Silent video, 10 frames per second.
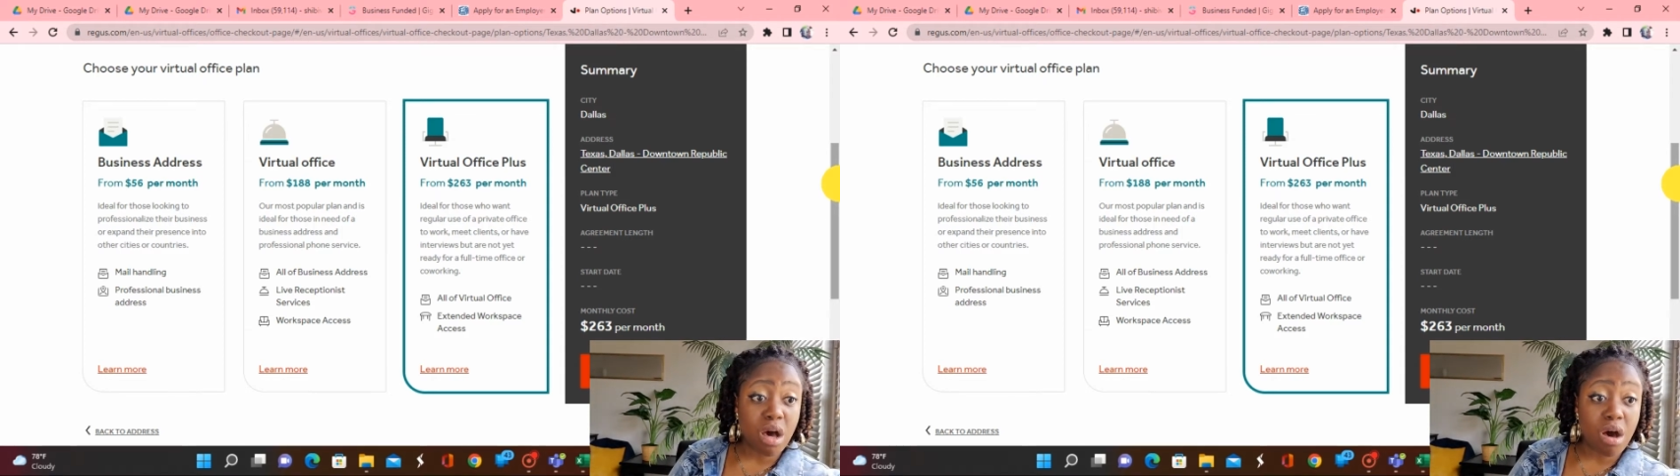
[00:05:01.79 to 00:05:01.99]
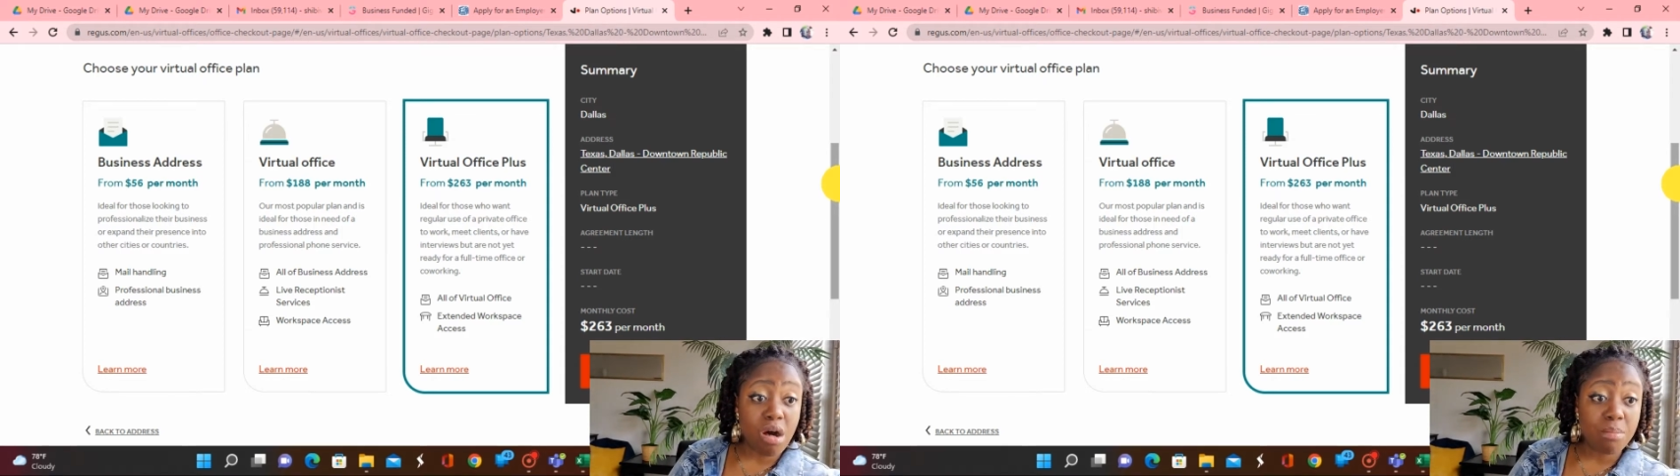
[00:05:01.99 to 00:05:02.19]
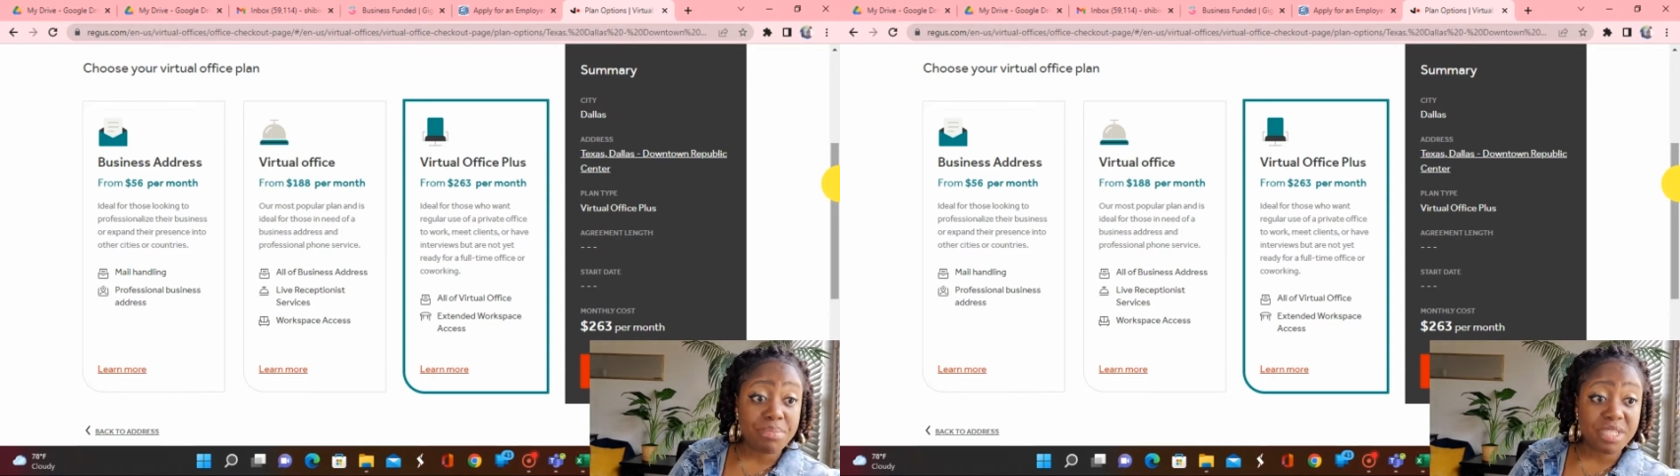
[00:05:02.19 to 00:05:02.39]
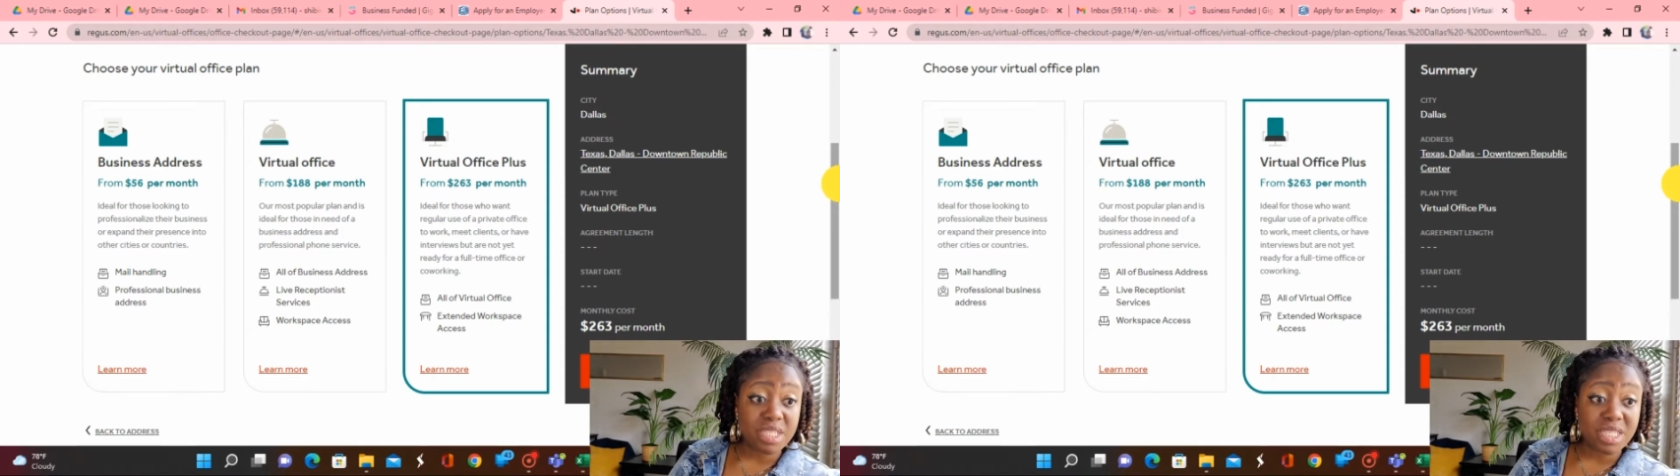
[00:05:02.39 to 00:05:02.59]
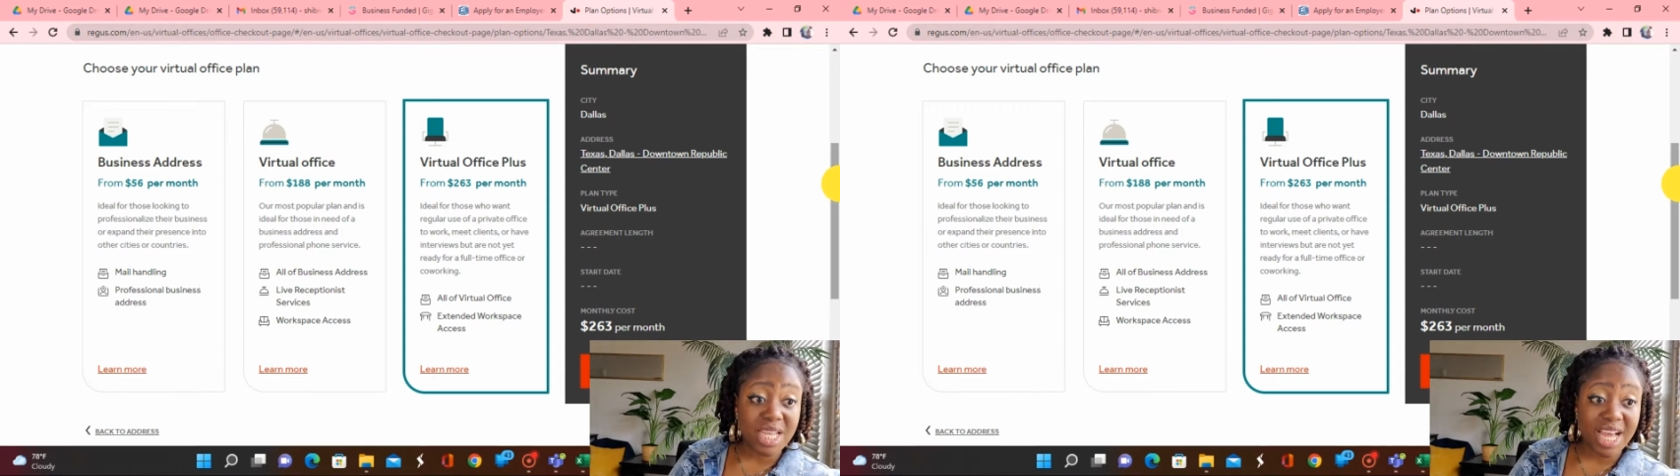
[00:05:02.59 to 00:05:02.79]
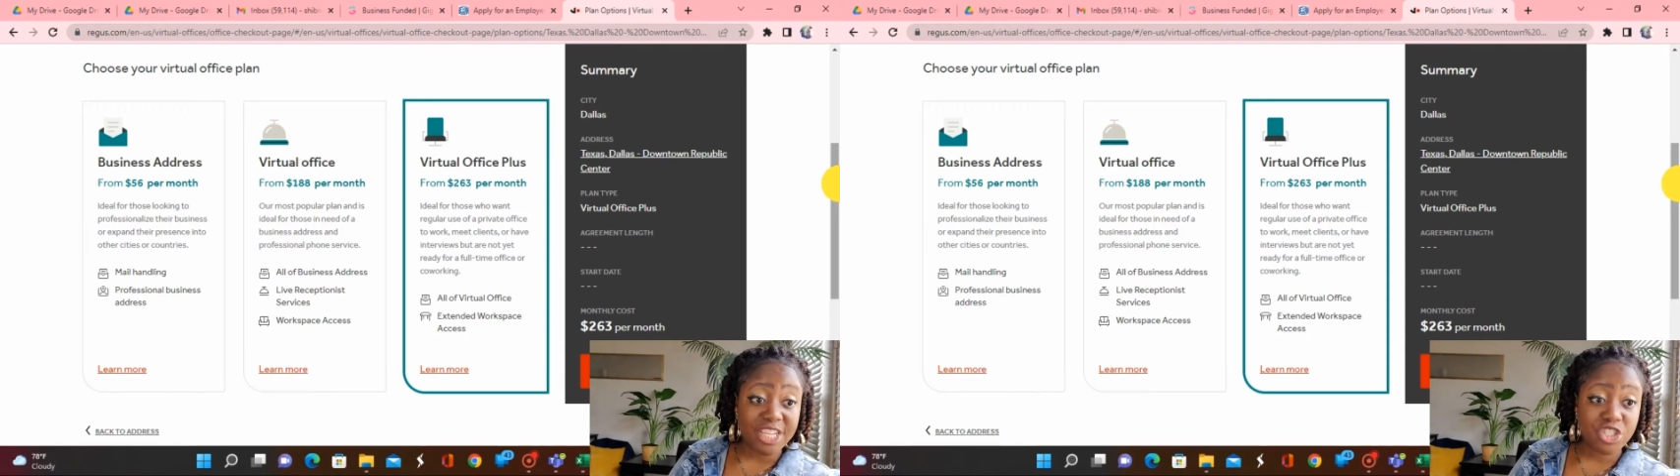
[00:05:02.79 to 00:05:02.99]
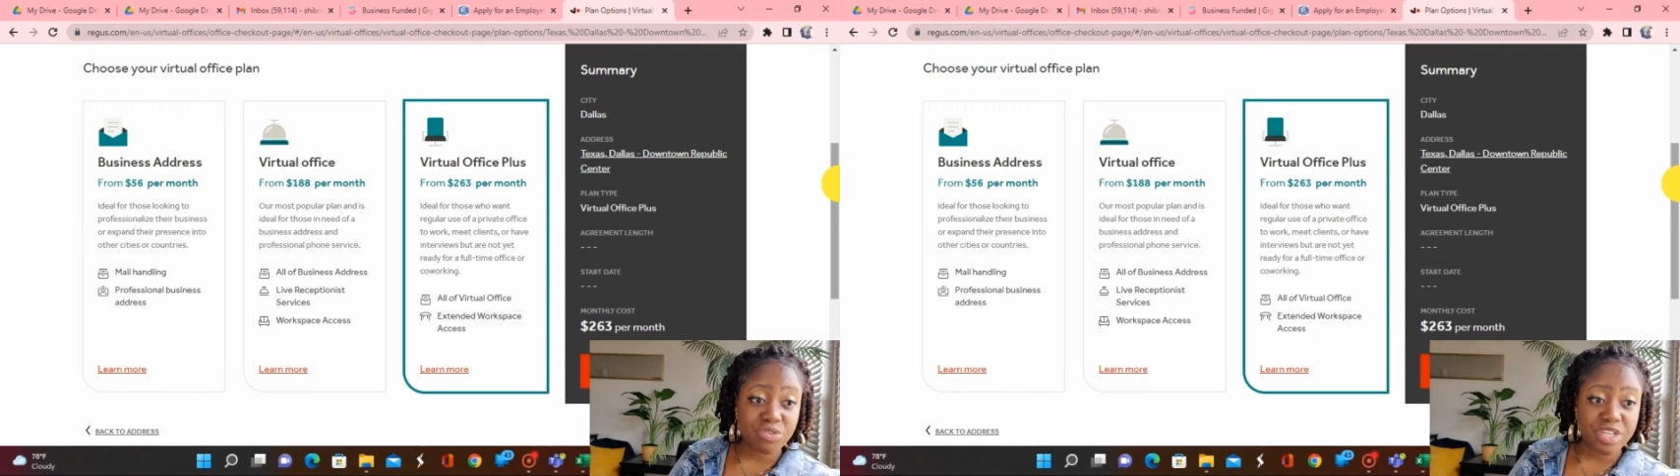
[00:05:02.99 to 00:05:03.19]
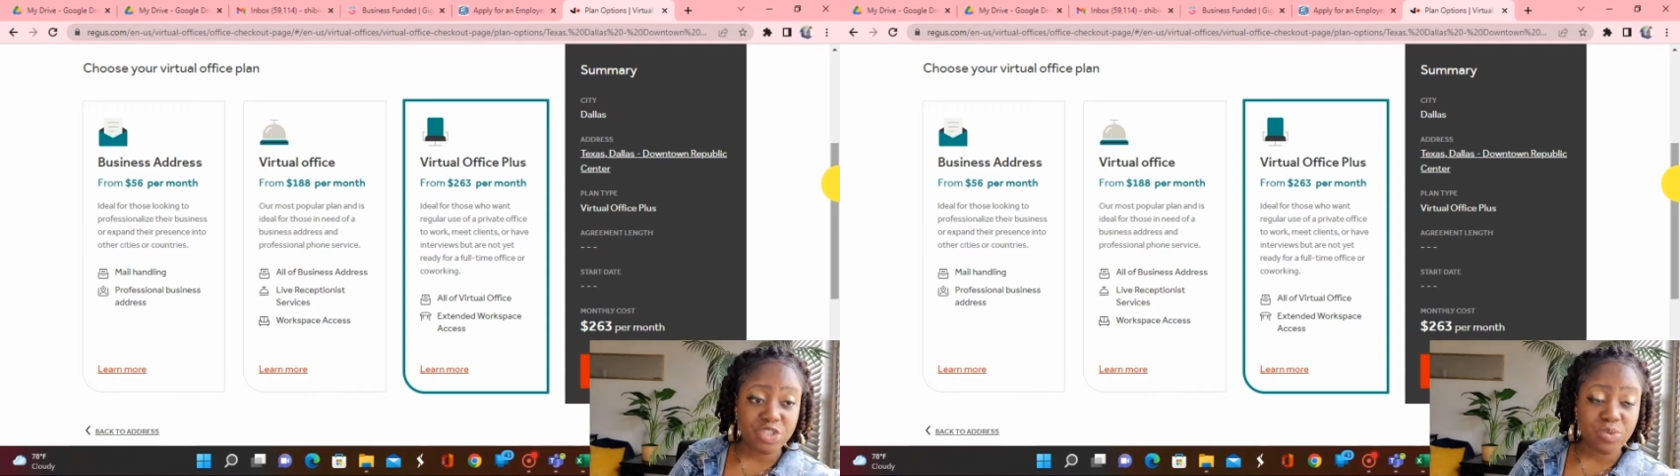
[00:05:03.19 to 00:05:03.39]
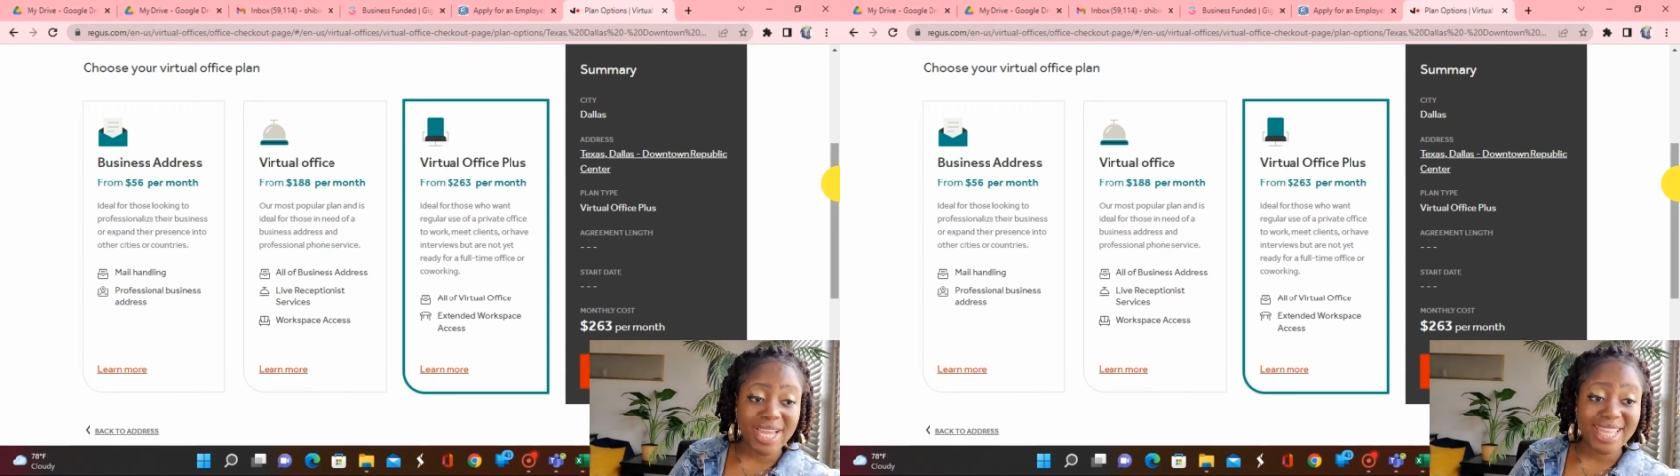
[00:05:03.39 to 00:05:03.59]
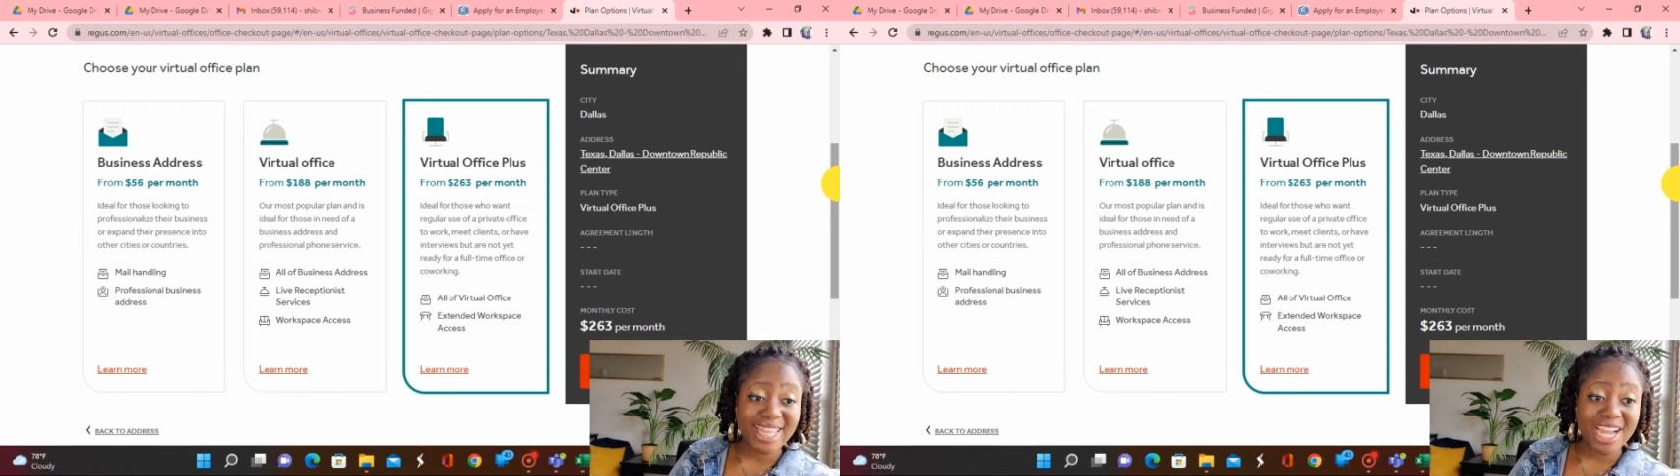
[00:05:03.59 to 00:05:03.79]
all business address,
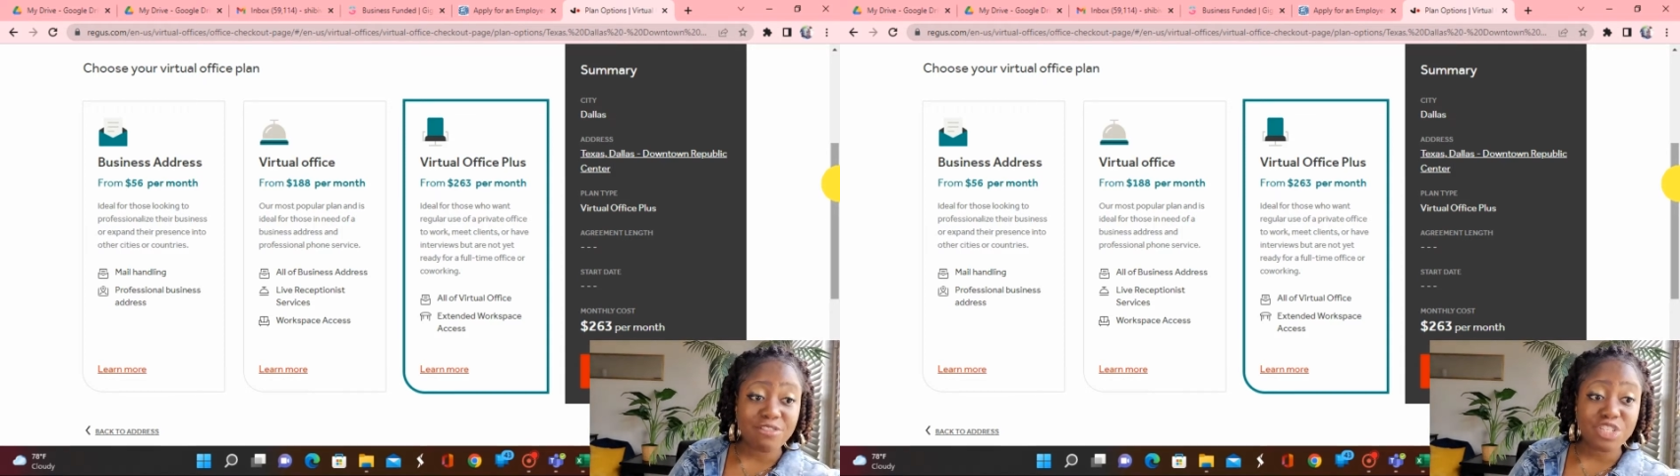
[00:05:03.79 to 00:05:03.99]
right? Live